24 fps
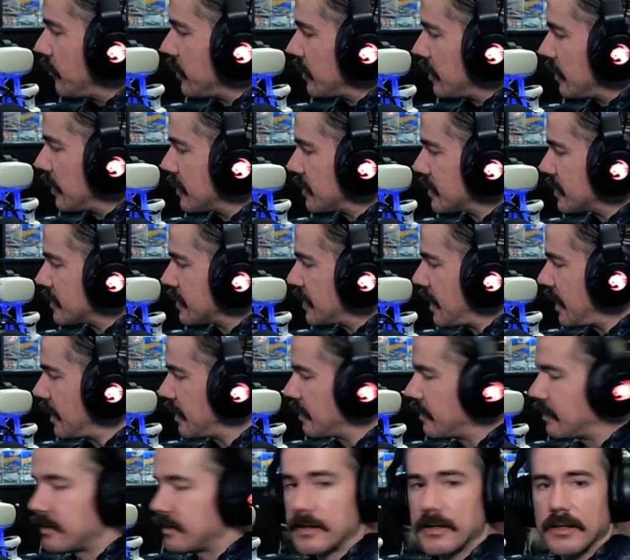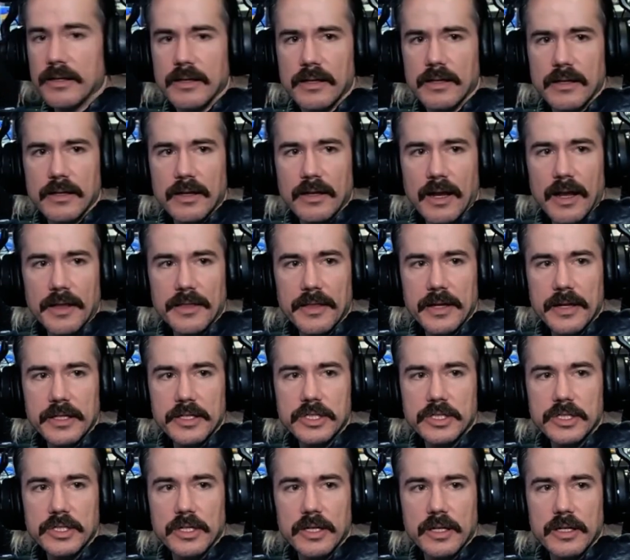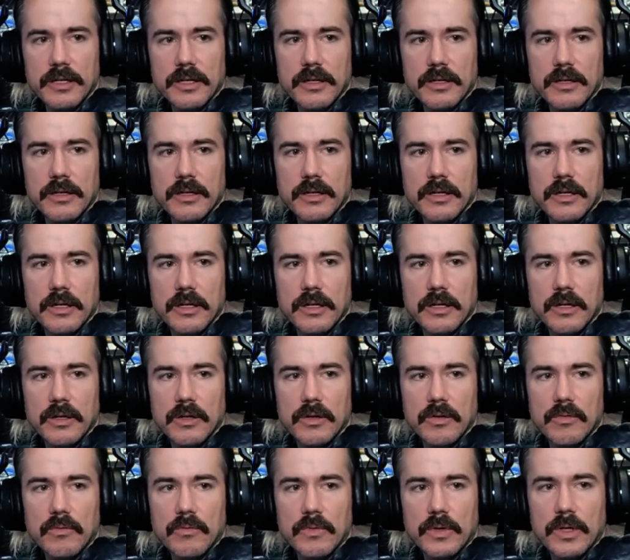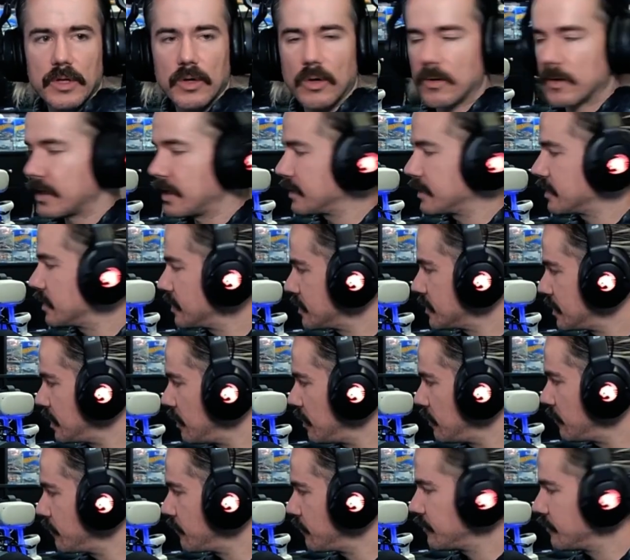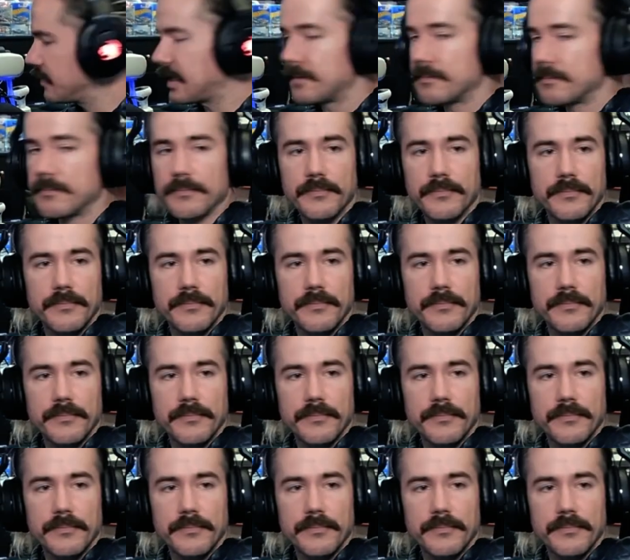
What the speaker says: it on its side, and then it should reorient itself. Yep.